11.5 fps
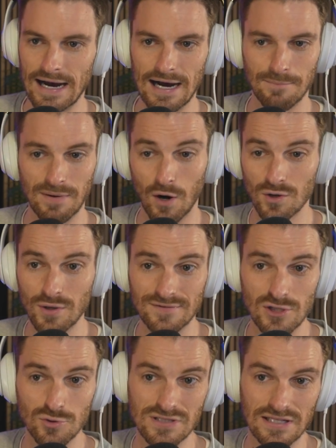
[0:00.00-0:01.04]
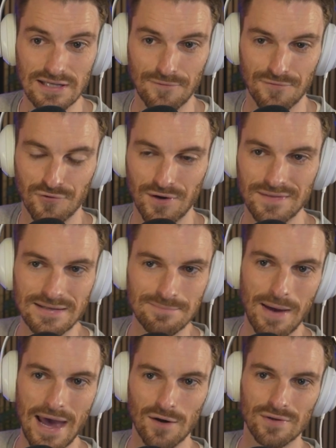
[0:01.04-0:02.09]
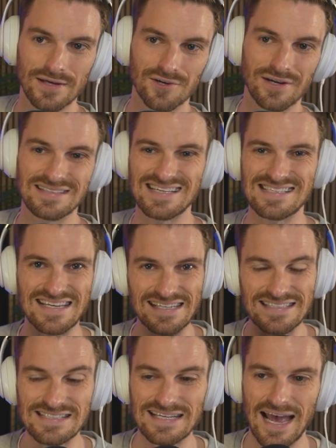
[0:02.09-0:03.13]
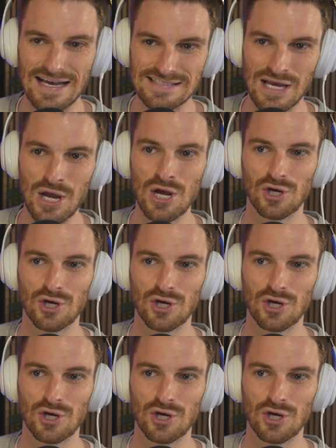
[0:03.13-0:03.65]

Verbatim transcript: Uh, but all you have to do is click friendly battle here, and it's as easy as